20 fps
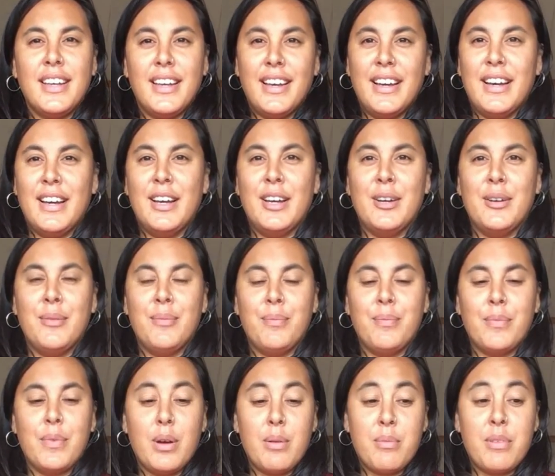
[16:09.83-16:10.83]

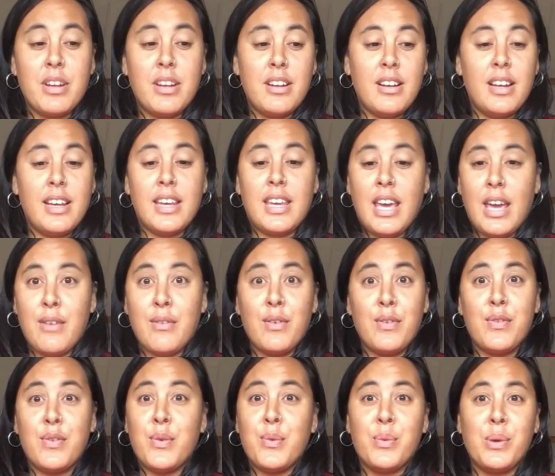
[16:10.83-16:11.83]
I'm going to like have a
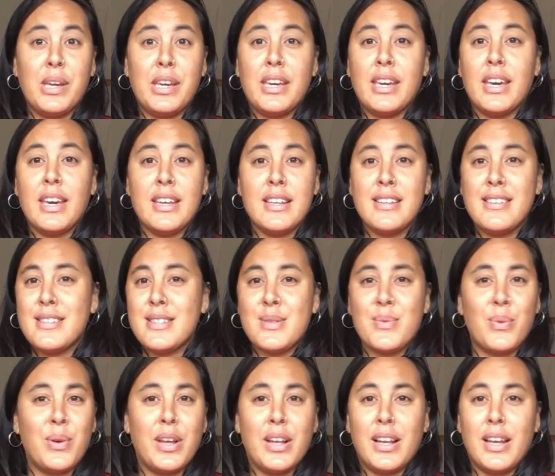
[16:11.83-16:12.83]
few weekends
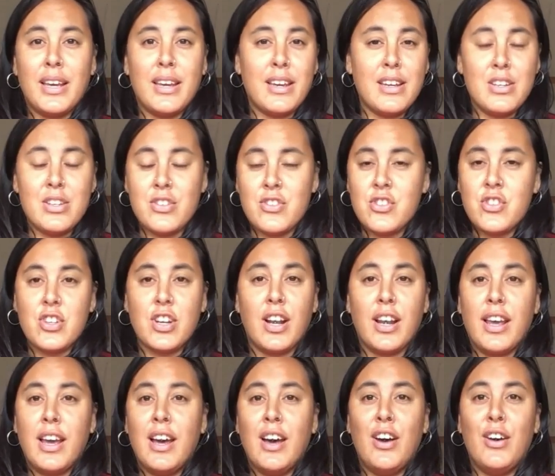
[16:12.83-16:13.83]
where like I just
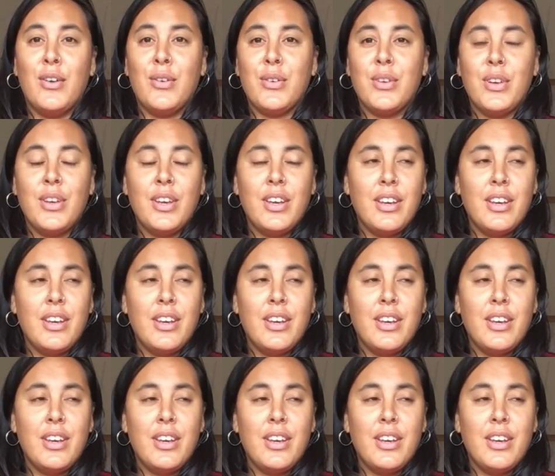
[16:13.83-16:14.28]
chill out,